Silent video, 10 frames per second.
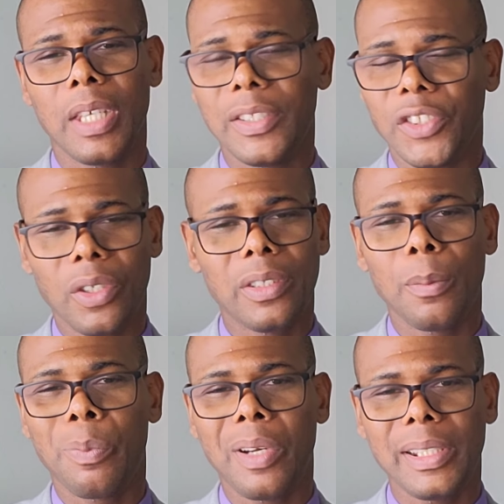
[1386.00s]
he's not
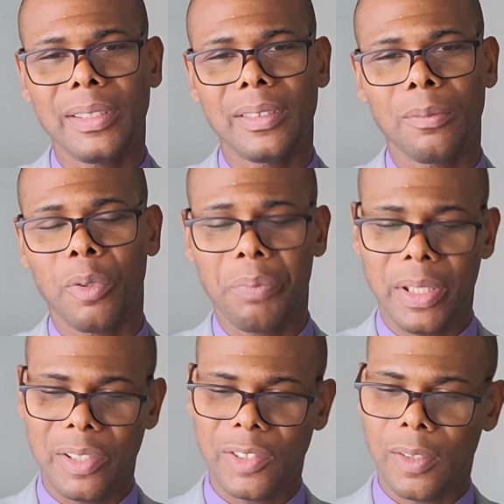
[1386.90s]
the person. But
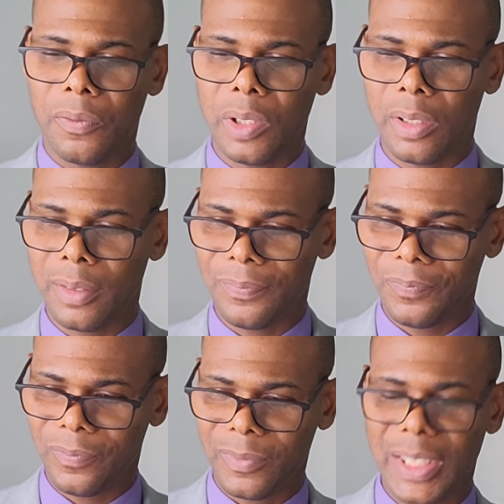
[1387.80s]
because of the,
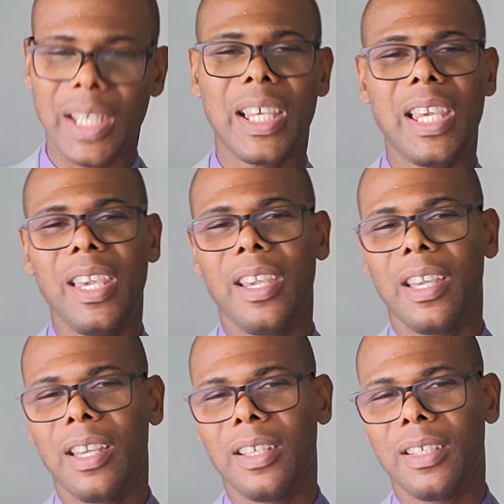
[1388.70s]
the
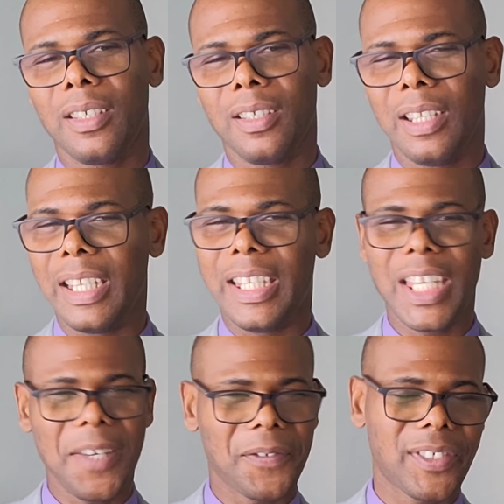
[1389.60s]
care, the
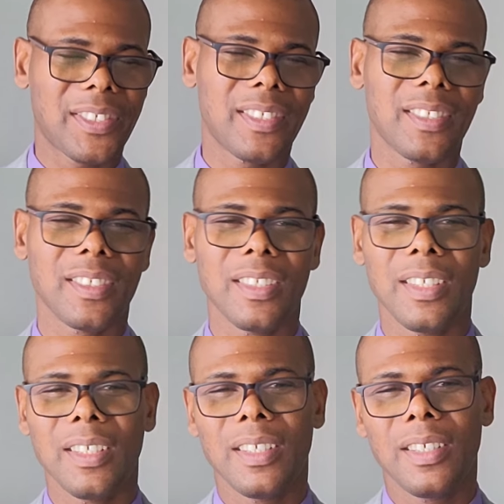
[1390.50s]
gifts,
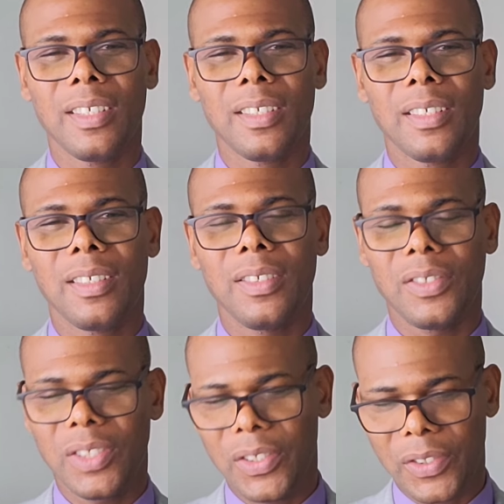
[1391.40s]
you
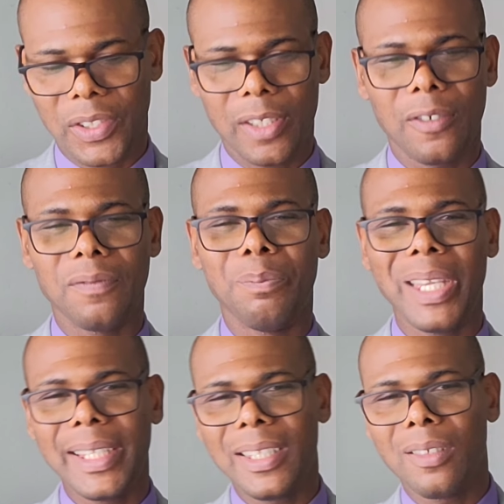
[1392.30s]
see yourself
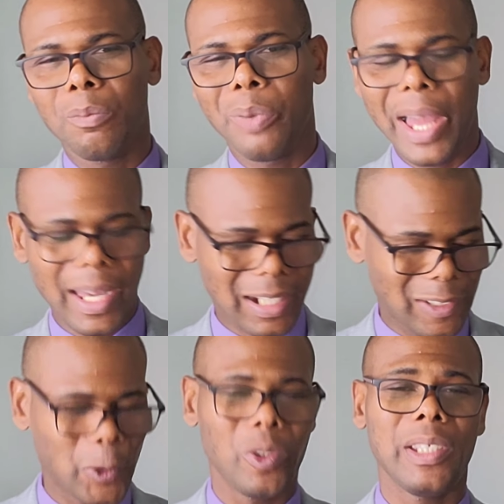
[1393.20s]
bending
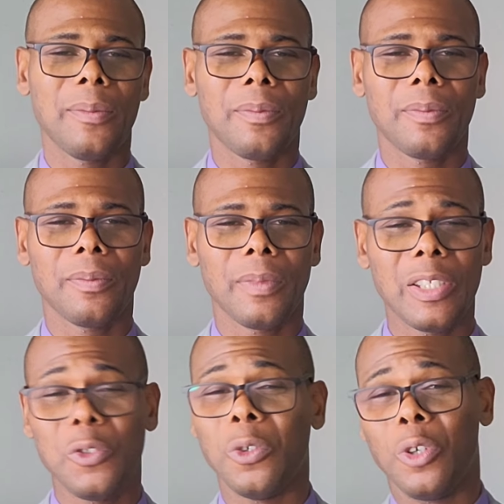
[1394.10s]
back to him,
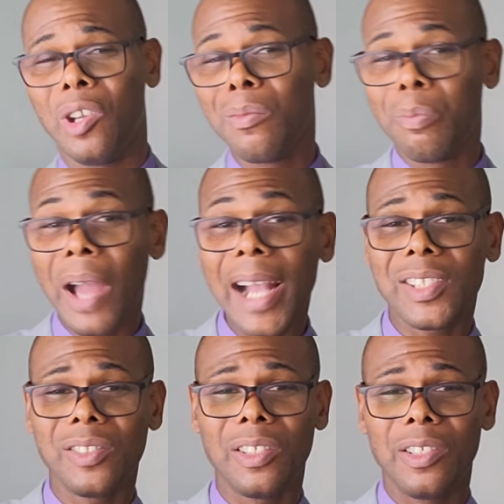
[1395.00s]
and you're going
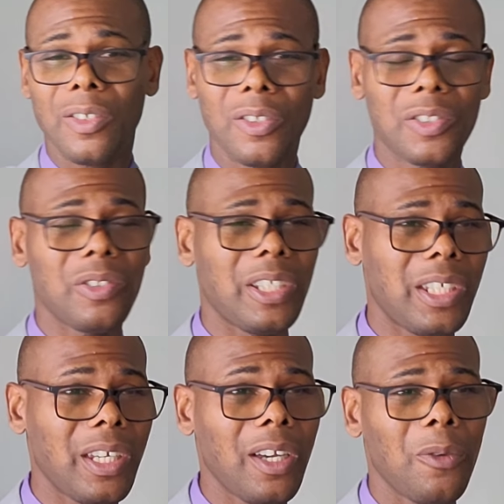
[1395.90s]
back to the Lord to
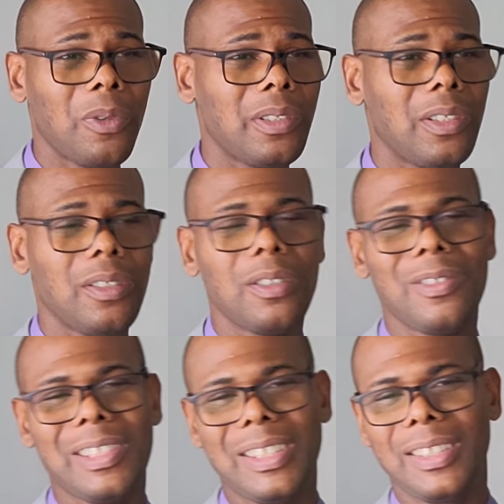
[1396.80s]
hear what the Lord
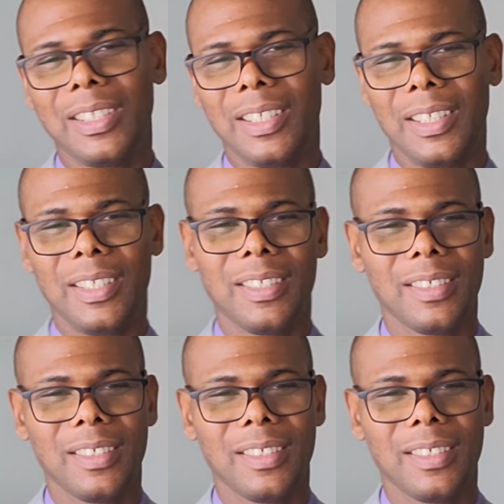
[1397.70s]
is saying.